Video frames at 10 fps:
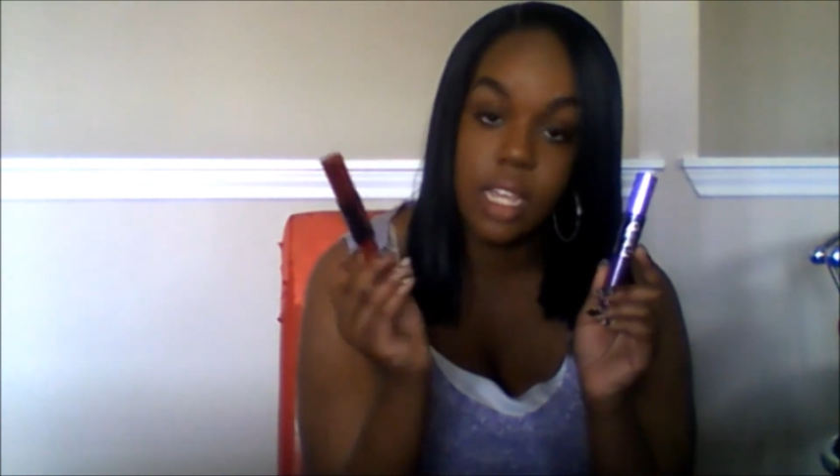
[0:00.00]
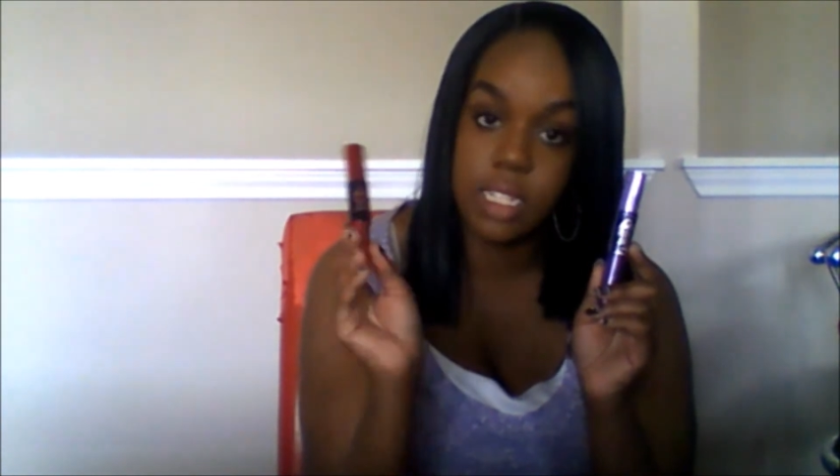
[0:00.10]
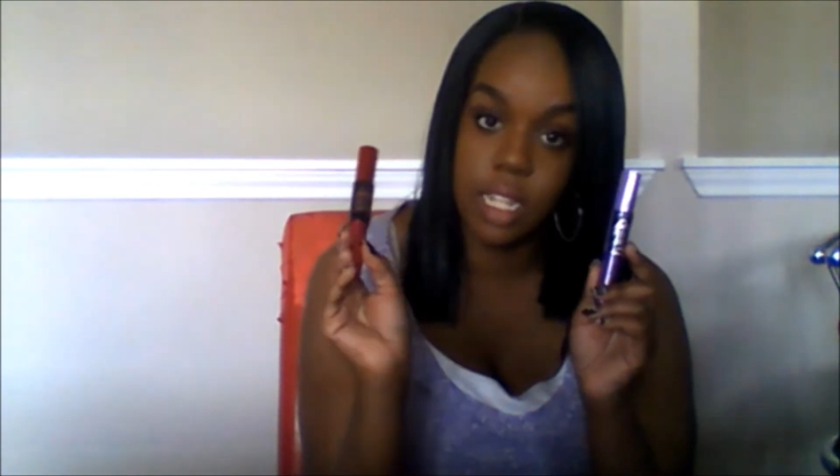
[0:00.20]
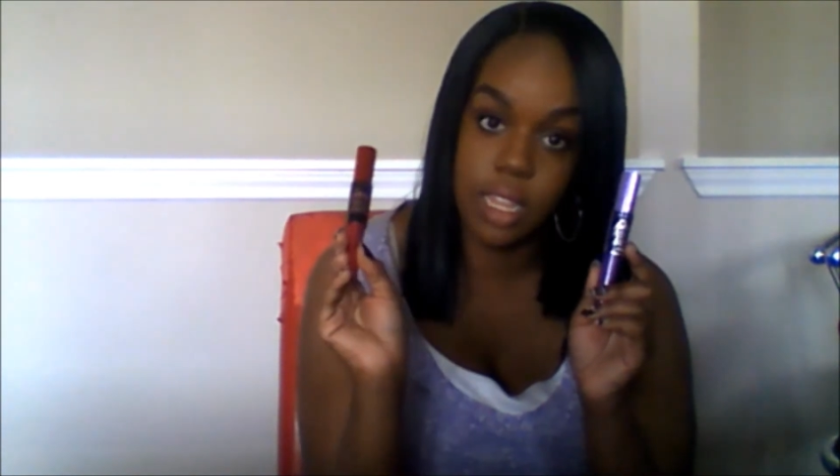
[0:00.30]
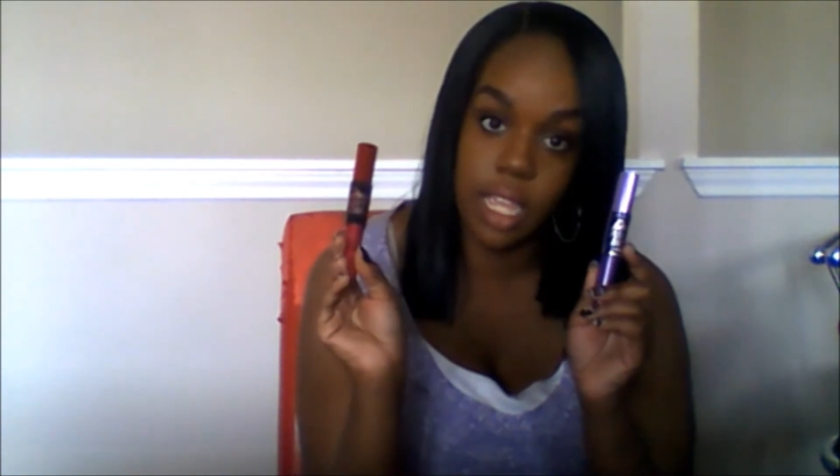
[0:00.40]

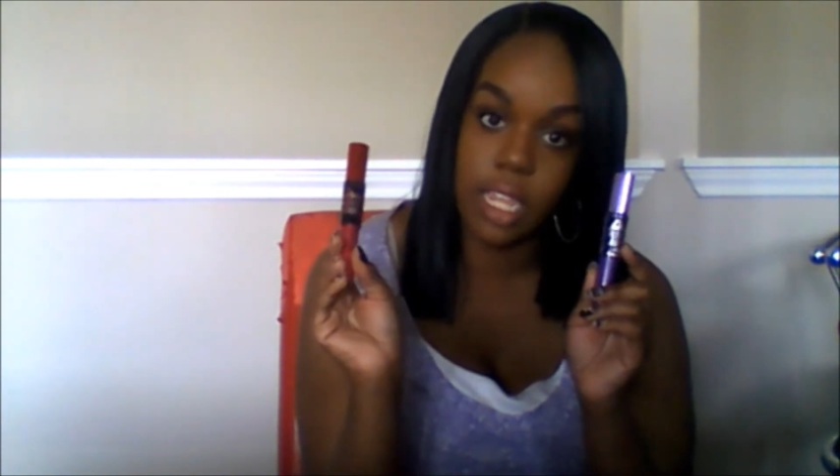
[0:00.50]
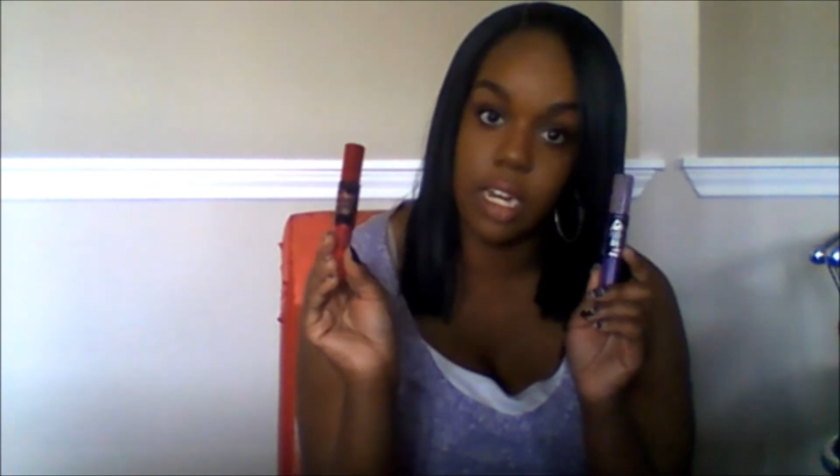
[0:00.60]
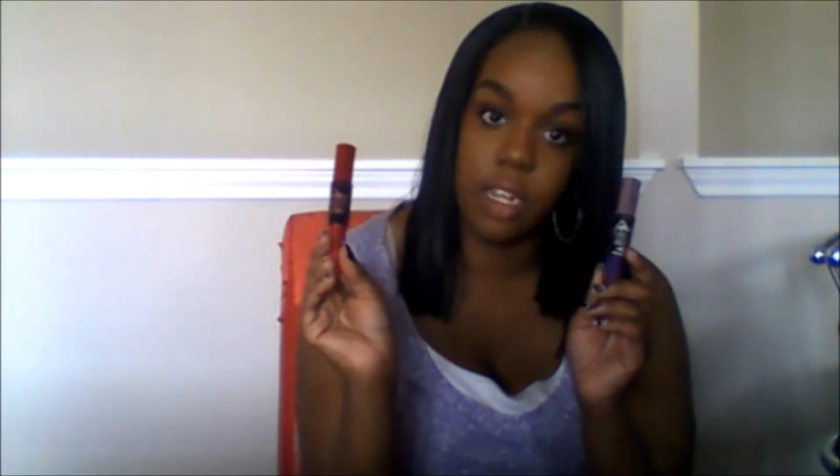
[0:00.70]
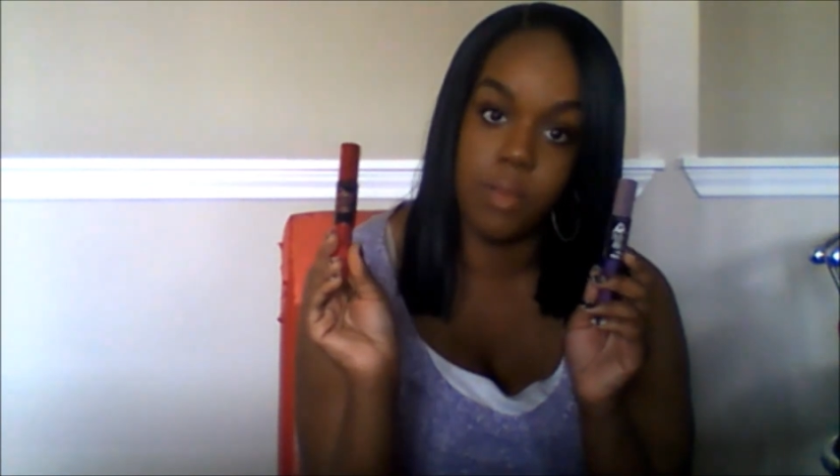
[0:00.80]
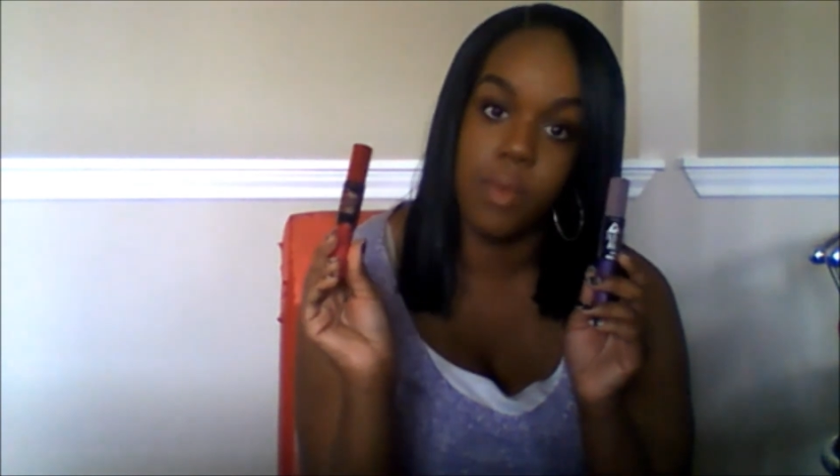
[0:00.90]
and to
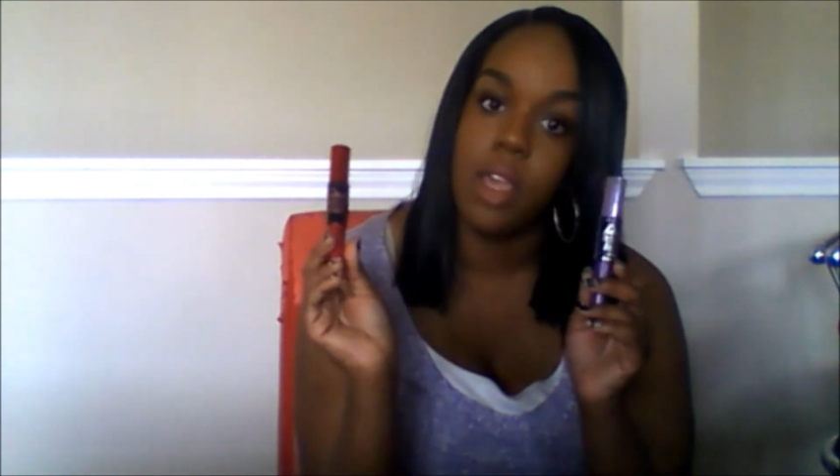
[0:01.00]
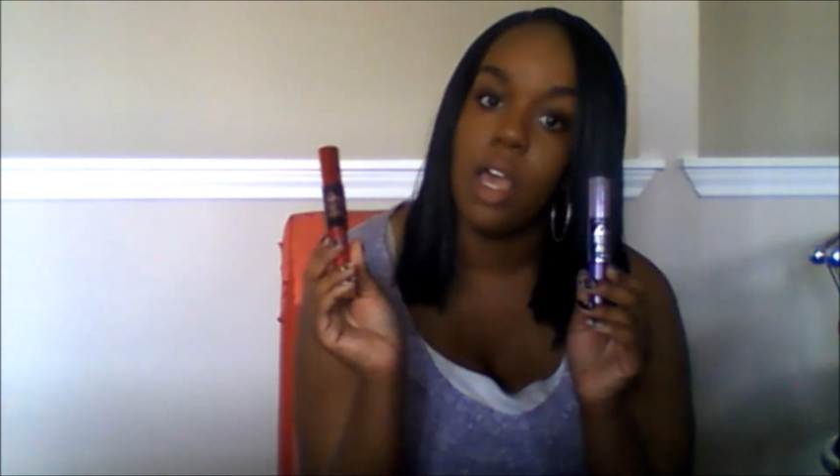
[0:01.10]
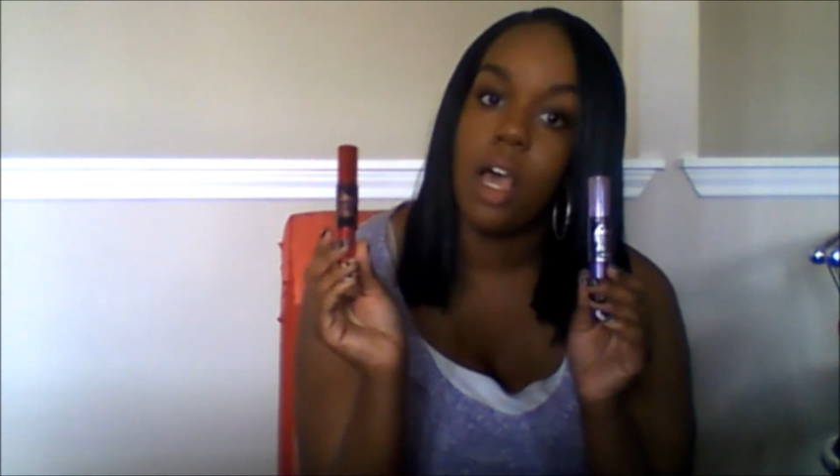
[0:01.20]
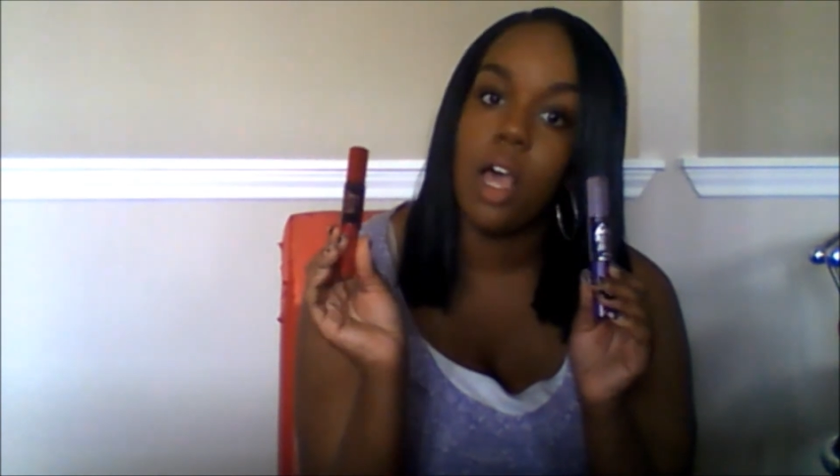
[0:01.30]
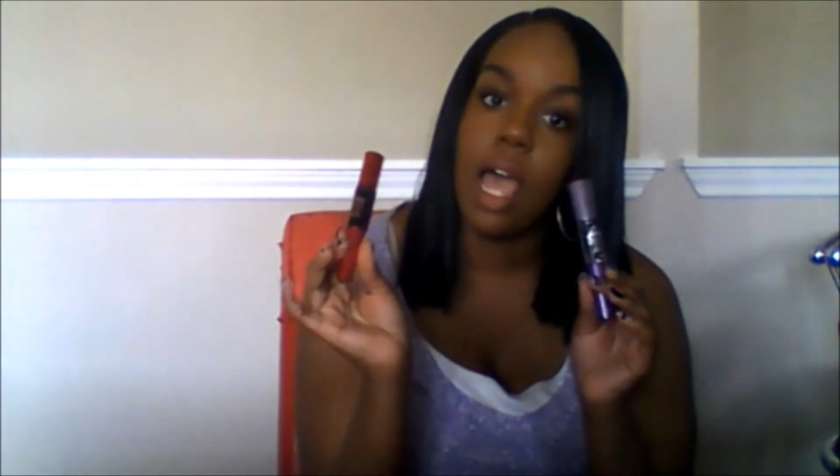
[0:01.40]
thicken them.
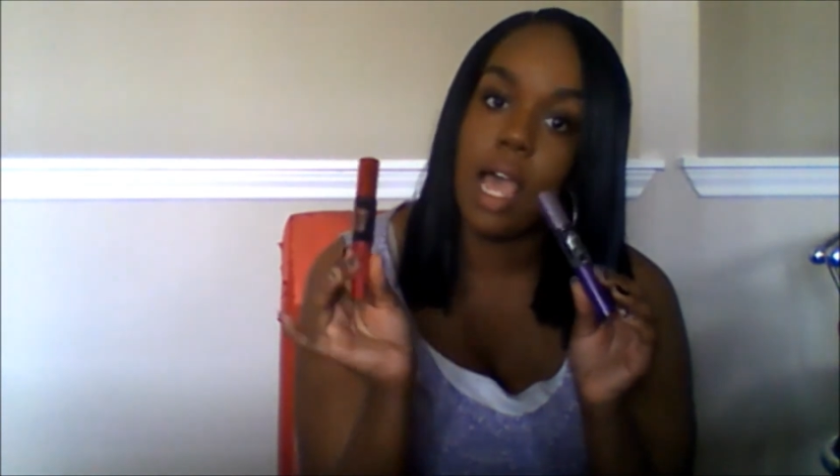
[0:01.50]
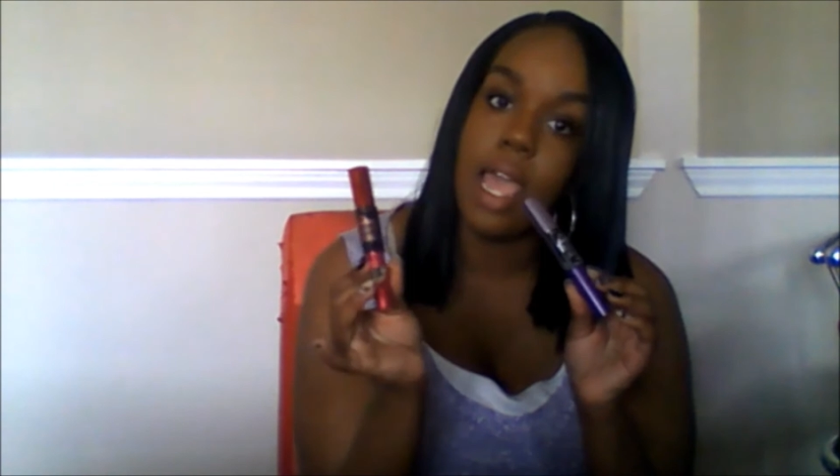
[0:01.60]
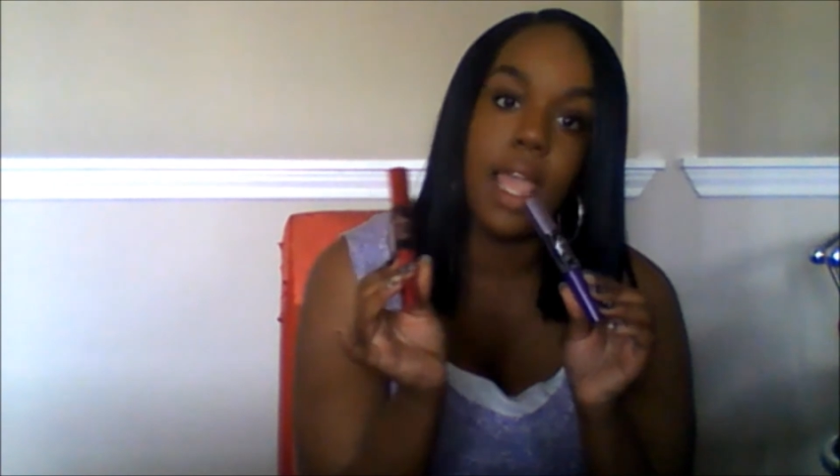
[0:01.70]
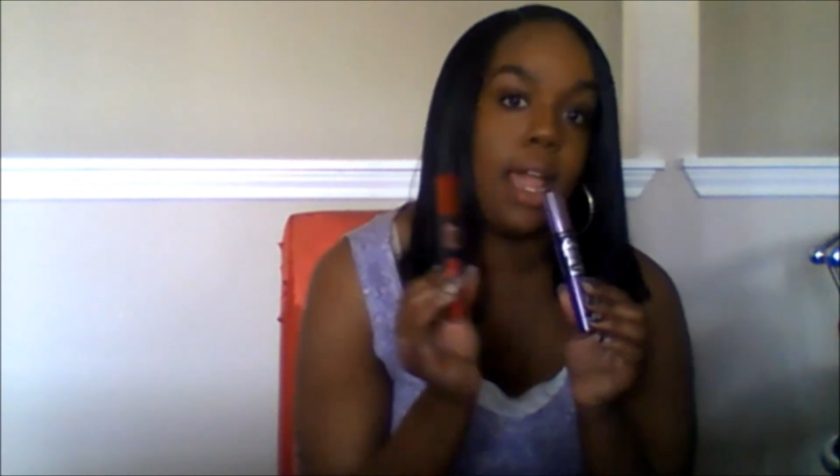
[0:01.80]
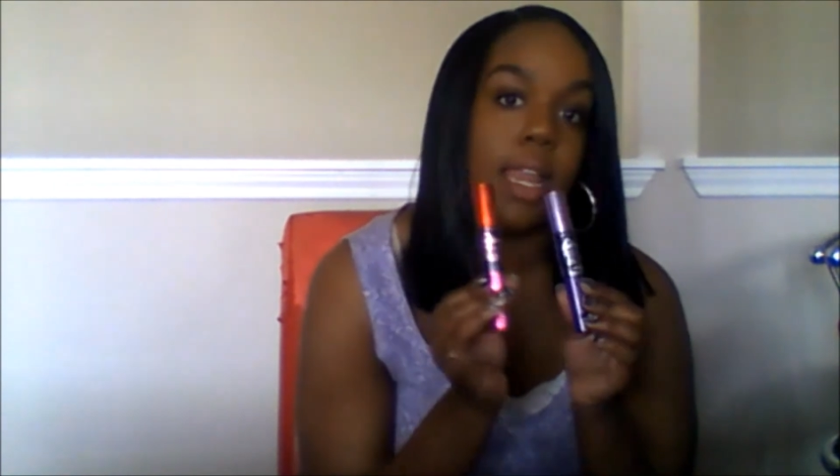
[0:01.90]

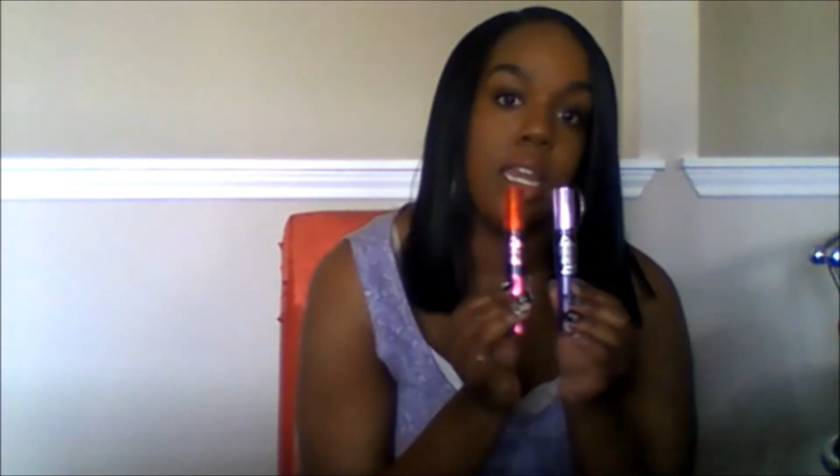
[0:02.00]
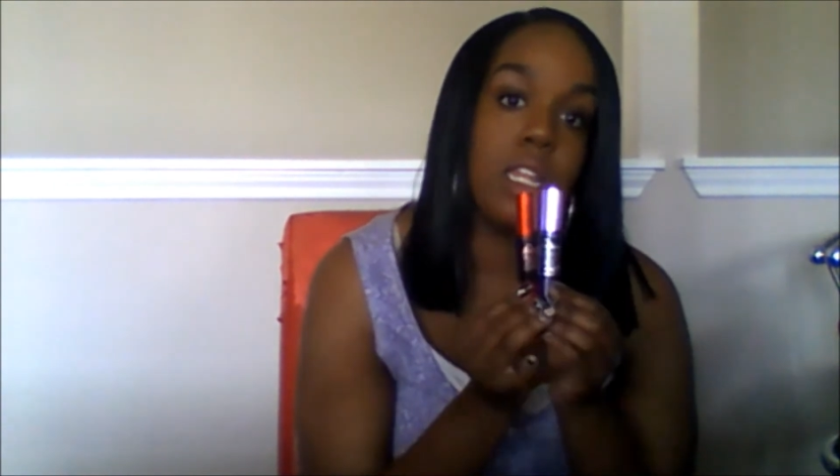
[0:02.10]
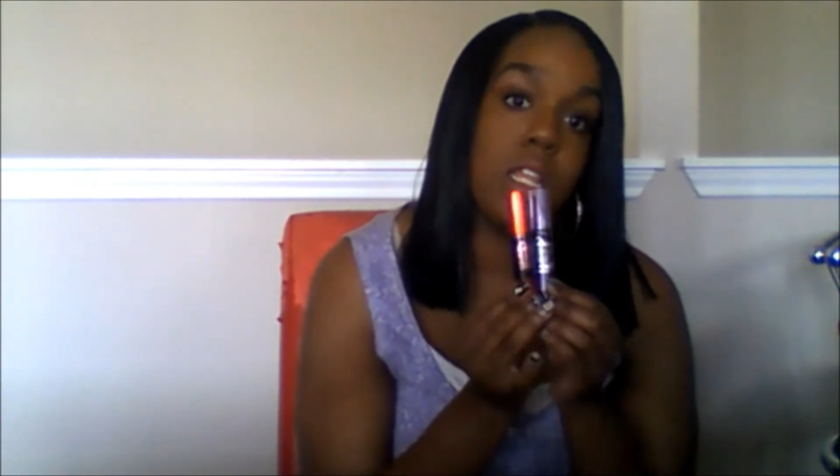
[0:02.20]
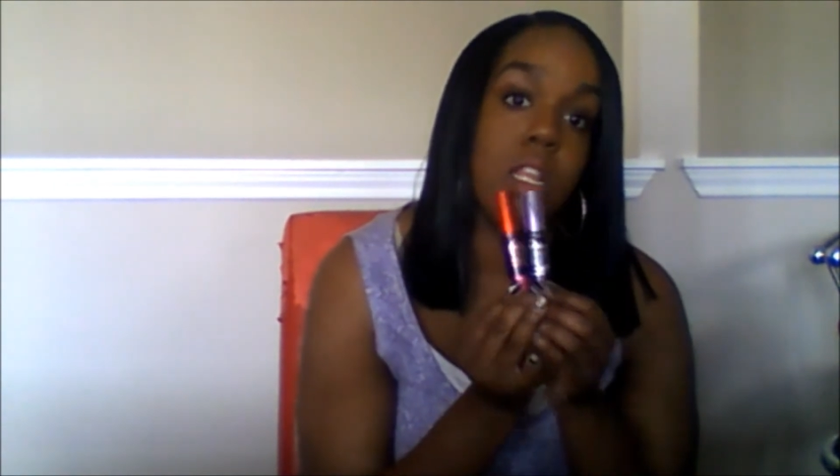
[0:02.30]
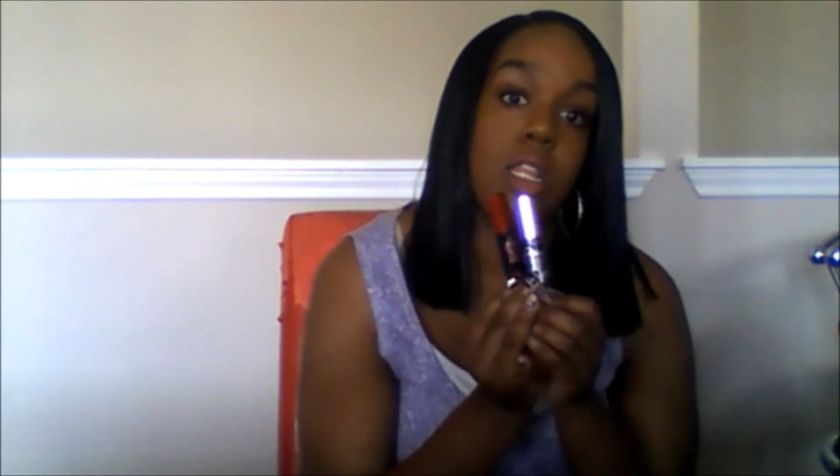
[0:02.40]

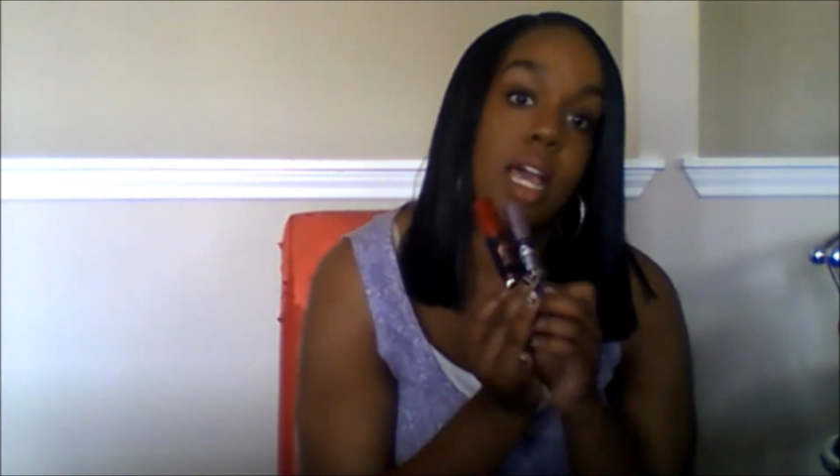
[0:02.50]
And